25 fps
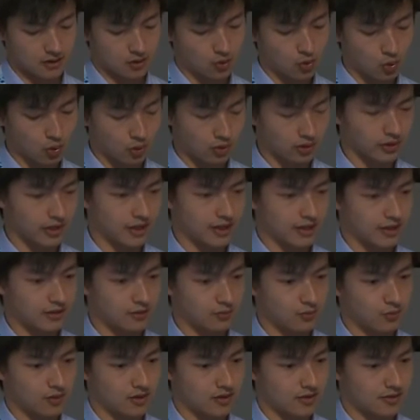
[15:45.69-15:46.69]

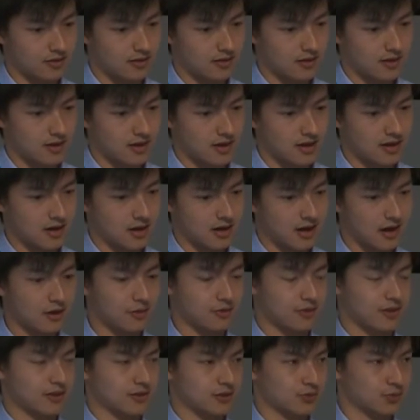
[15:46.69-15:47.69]
correlated with
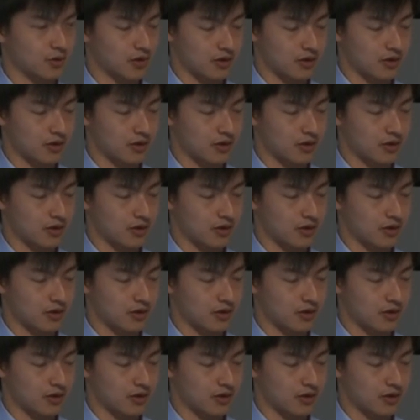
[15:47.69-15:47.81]
how things